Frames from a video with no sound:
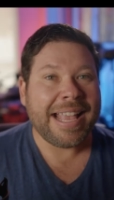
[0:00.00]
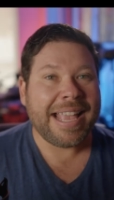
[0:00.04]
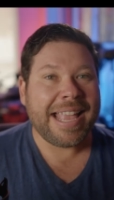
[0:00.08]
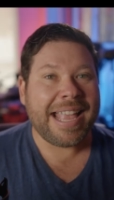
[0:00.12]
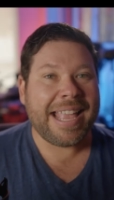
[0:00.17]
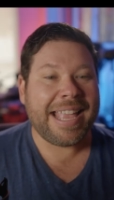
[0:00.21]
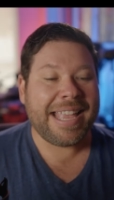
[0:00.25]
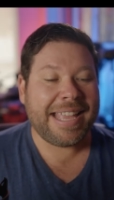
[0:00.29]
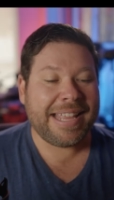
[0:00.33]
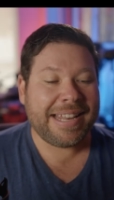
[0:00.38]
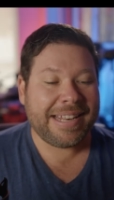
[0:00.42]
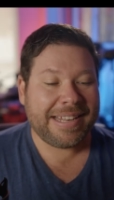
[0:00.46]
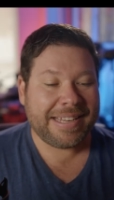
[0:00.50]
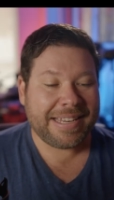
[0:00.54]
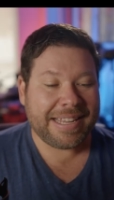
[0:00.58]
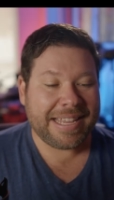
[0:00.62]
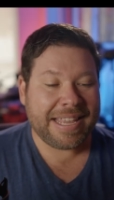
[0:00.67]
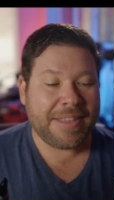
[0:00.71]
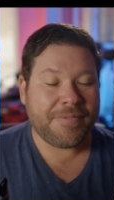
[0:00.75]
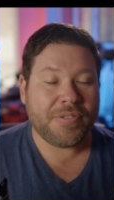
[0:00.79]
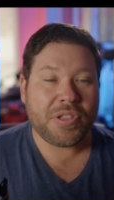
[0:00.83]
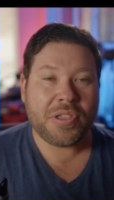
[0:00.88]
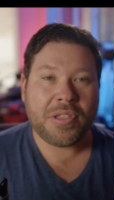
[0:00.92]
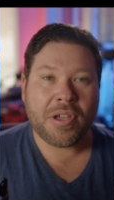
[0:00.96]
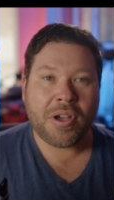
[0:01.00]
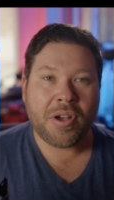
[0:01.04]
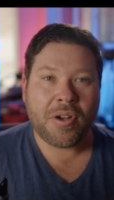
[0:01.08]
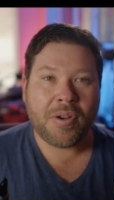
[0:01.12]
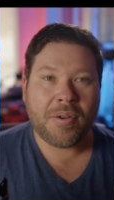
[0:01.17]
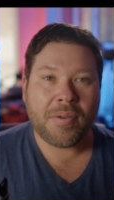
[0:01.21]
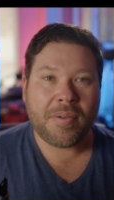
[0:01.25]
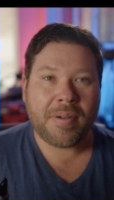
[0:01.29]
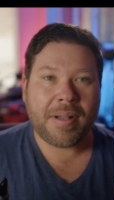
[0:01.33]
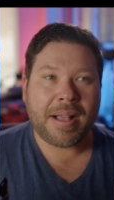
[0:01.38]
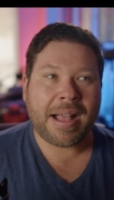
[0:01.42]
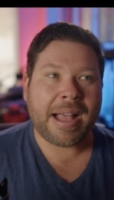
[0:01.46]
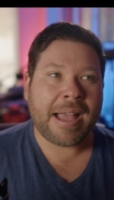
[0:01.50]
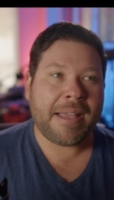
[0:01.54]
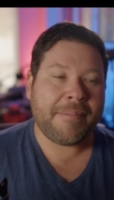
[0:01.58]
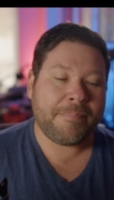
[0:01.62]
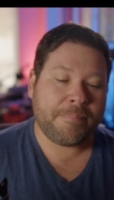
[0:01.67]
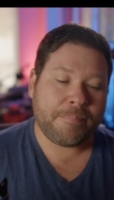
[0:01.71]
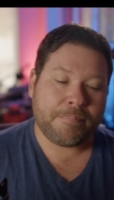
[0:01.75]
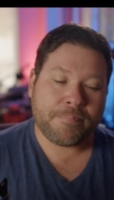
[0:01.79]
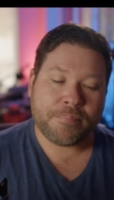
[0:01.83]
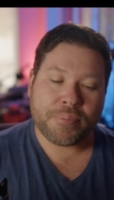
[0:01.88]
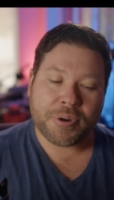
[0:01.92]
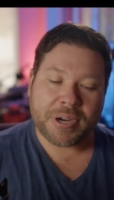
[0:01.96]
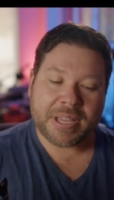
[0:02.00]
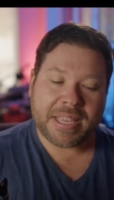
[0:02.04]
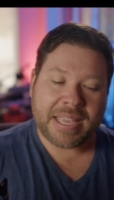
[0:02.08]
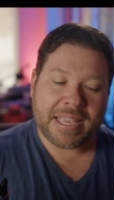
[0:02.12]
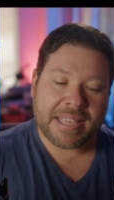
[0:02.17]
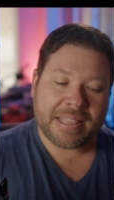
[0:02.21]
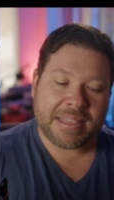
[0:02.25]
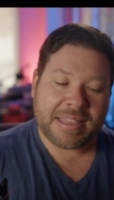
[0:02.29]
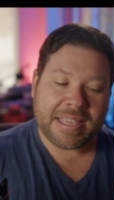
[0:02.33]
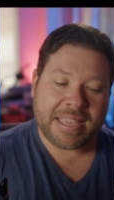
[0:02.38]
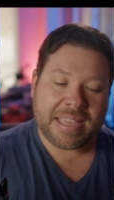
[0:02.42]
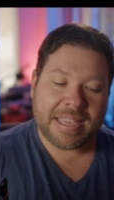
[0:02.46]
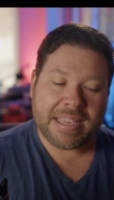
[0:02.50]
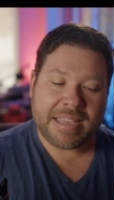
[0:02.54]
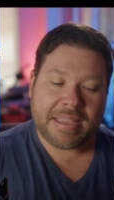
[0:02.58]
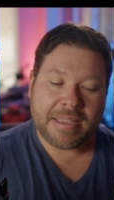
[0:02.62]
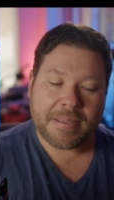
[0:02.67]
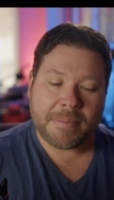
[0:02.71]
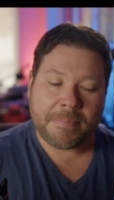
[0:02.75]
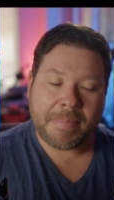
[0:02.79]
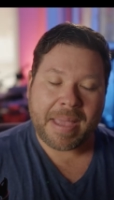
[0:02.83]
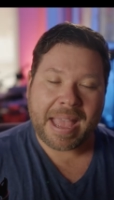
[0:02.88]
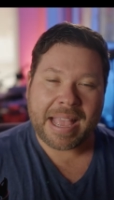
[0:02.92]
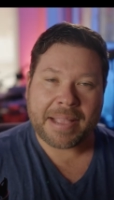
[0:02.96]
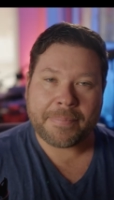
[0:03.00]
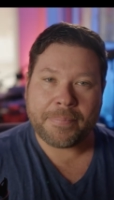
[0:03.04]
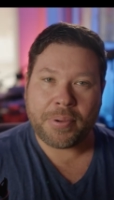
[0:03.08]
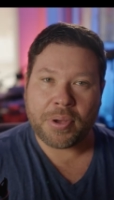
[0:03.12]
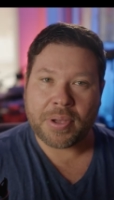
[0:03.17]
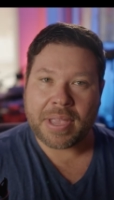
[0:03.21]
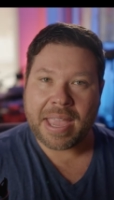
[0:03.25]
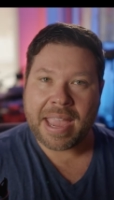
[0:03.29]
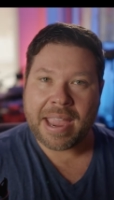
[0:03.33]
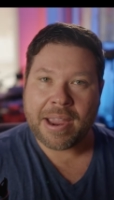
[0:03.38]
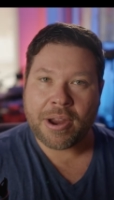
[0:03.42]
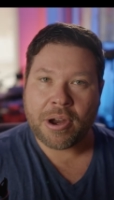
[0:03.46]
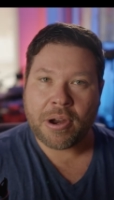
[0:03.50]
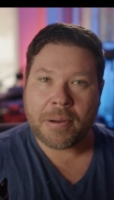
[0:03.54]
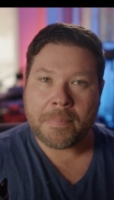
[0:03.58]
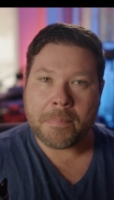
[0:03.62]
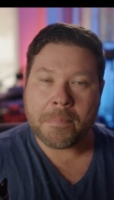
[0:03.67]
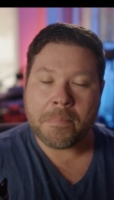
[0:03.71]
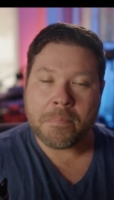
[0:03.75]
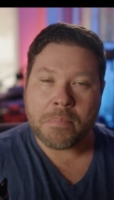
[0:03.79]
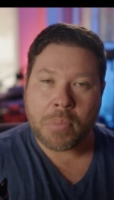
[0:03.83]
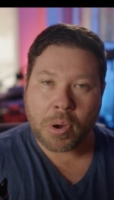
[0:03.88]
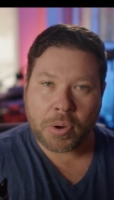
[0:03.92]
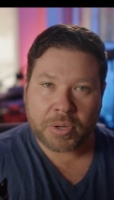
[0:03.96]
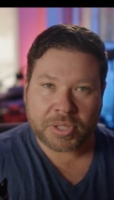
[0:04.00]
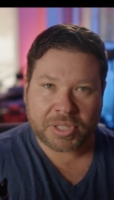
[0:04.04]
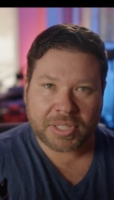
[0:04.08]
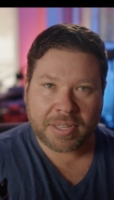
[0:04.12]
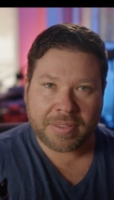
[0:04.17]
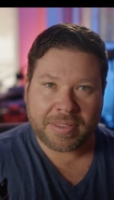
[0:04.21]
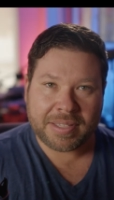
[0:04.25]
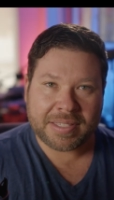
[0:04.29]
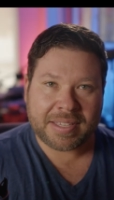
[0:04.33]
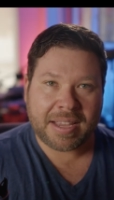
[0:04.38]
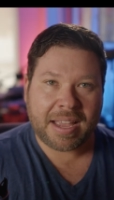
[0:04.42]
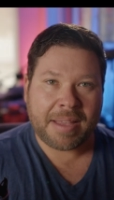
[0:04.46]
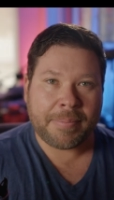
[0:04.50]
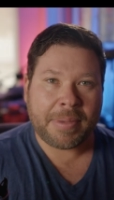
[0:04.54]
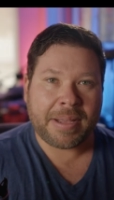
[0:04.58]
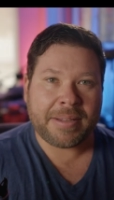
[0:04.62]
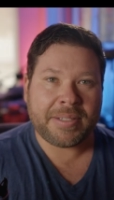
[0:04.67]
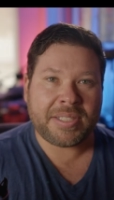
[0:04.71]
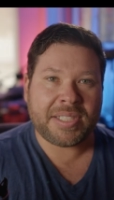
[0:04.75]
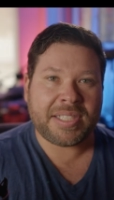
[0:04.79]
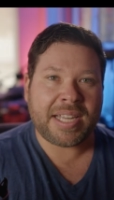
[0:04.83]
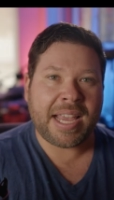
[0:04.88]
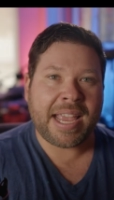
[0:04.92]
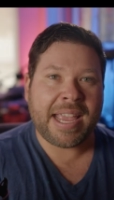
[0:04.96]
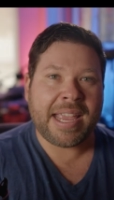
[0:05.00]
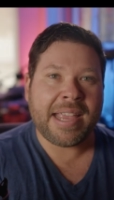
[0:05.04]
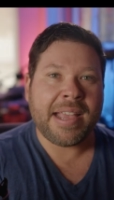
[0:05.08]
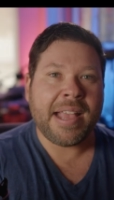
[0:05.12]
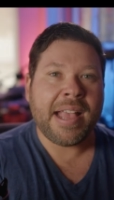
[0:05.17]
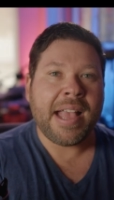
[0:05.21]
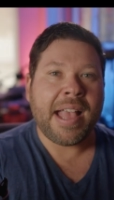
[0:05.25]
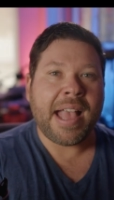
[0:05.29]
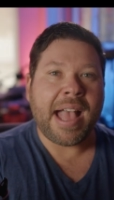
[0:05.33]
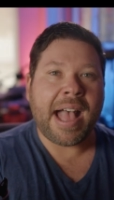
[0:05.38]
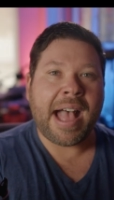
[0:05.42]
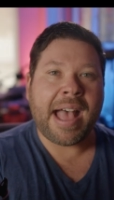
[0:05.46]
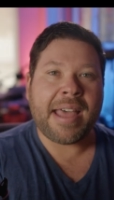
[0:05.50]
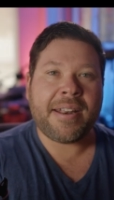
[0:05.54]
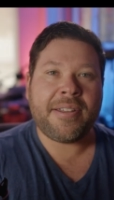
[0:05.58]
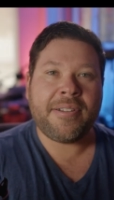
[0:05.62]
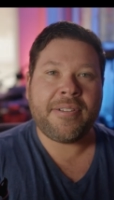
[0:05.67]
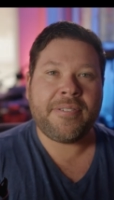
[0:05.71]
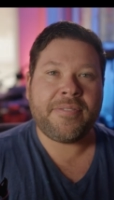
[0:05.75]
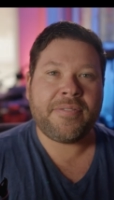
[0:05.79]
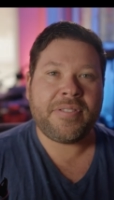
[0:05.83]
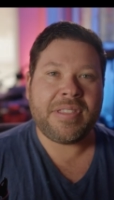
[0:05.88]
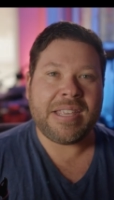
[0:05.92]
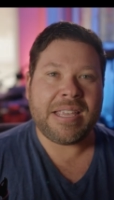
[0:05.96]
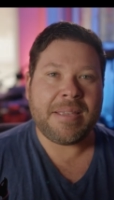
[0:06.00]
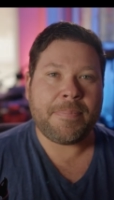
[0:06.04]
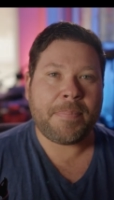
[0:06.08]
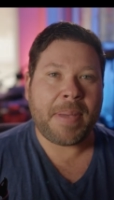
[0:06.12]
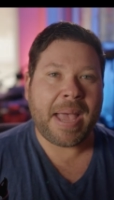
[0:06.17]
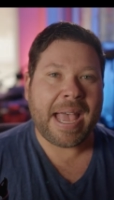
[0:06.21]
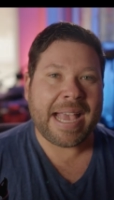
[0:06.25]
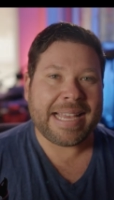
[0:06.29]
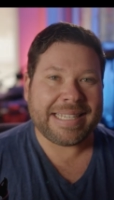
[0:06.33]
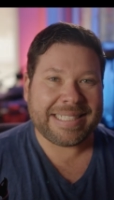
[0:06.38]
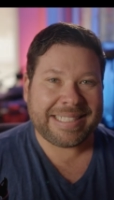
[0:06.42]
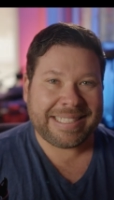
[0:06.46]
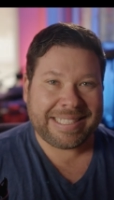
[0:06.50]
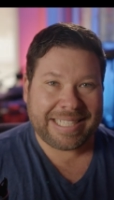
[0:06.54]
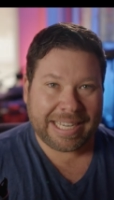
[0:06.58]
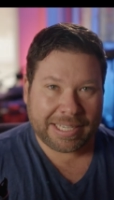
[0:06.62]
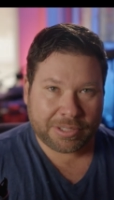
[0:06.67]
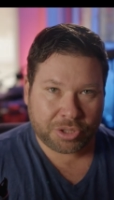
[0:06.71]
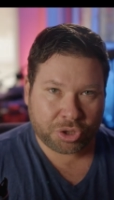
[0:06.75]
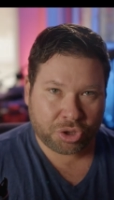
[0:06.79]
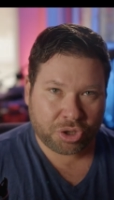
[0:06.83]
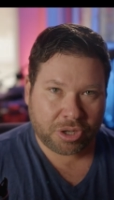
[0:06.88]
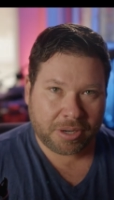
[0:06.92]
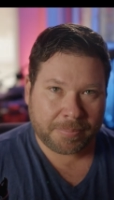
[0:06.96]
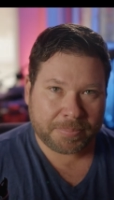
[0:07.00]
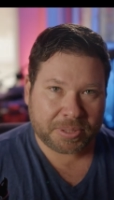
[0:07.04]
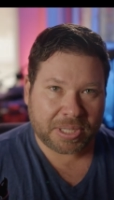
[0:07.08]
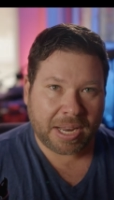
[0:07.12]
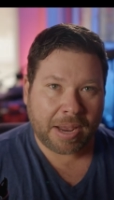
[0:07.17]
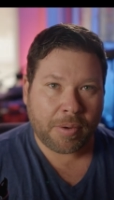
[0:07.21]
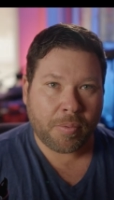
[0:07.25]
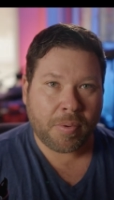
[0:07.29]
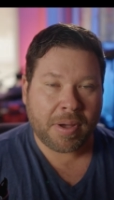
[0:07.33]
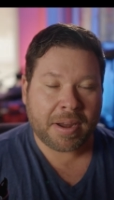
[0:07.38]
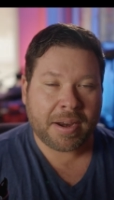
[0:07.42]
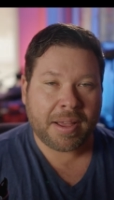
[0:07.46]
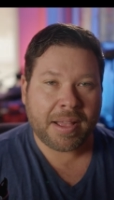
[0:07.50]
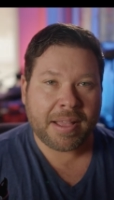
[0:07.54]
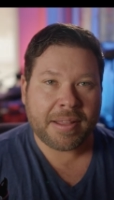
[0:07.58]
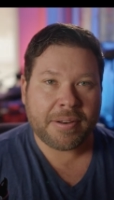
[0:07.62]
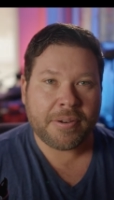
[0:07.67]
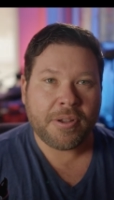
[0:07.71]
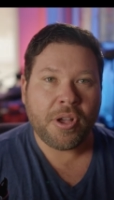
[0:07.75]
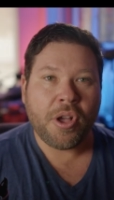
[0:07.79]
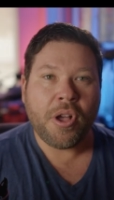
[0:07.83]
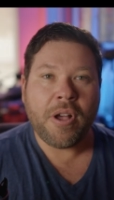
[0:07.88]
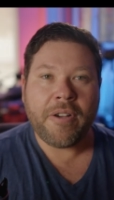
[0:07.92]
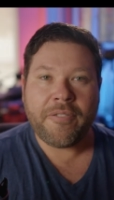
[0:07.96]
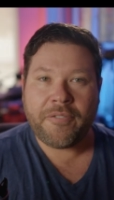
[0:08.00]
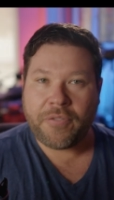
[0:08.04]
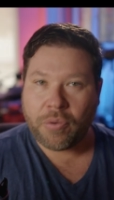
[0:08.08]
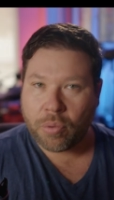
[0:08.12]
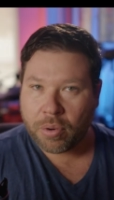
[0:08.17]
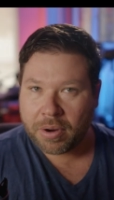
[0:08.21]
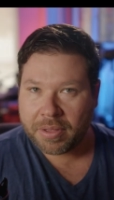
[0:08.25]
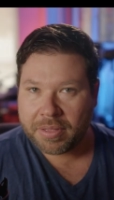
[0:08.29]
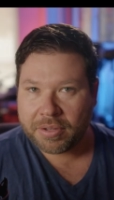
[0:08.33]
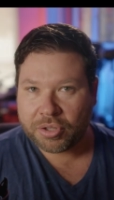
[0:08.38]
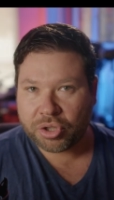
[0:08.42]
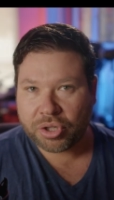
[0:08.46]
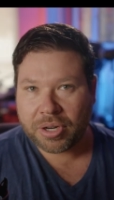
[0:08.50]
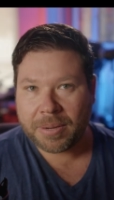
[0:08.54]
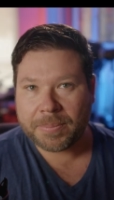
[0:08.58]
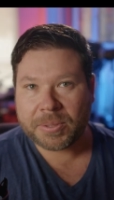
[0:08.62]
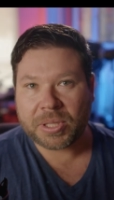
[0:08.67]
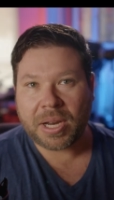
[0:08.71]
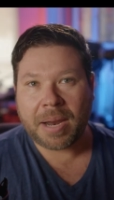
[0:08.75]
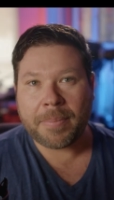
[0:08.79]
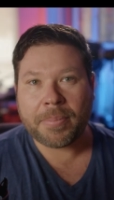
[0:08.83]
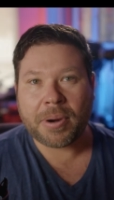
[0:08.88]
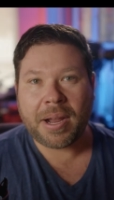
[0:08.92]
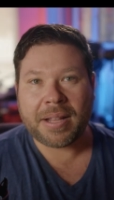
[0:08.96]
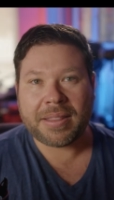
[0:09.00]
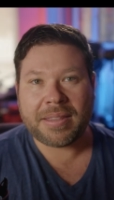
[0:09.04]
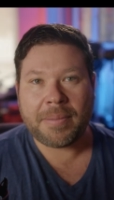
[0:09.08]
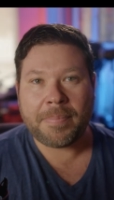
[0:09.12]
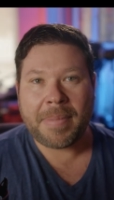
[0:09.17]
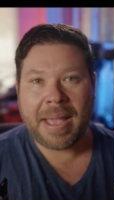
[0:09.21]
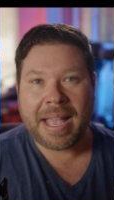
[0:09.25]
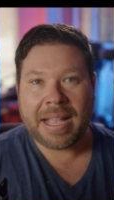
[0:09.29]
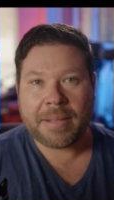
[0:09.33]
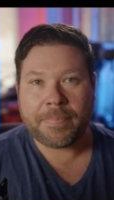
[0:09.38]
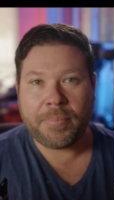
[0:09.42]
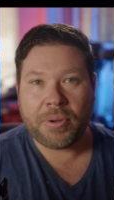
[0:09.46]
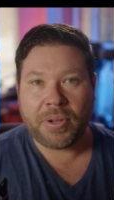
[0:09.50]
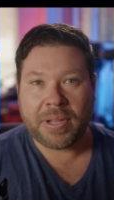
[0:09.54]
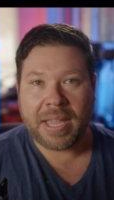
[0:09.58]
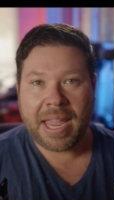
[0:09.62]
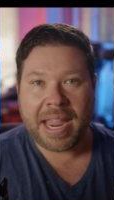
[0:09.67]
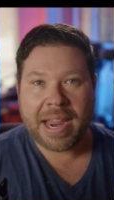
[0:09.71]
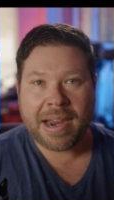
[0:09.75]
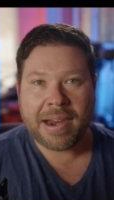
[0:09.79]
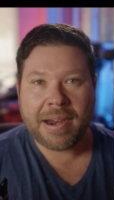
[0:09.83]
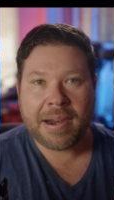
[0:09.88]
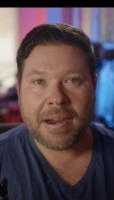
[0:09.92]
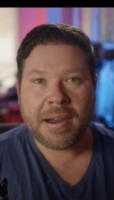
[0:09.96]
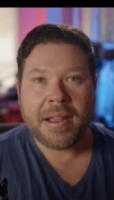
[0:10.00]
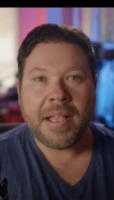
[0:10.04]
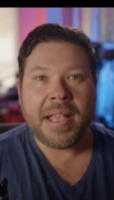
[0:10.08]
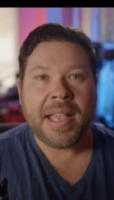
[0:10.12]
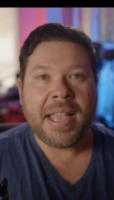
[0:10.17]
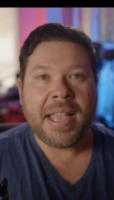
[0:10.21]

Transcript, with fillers: And even though I'm bringing the MacBook Air most of the time, I'd say out of the past 6 trips I went on, 4 of the trips I brought the MacBook Air.